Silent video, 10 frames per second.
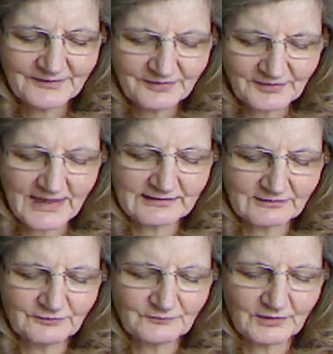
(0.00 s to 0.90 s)

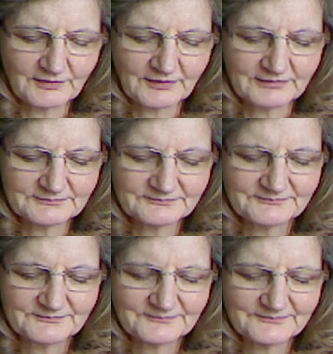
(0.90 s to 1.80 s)
Thank you, Father.
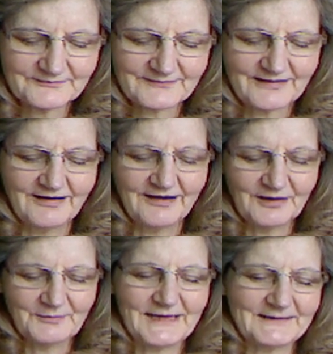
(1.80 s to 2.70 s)

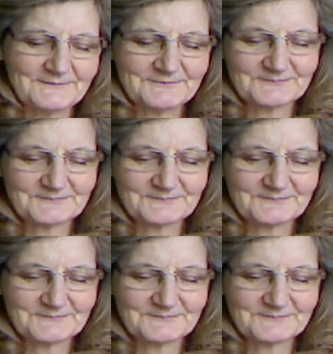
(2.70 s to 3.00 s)
Amen.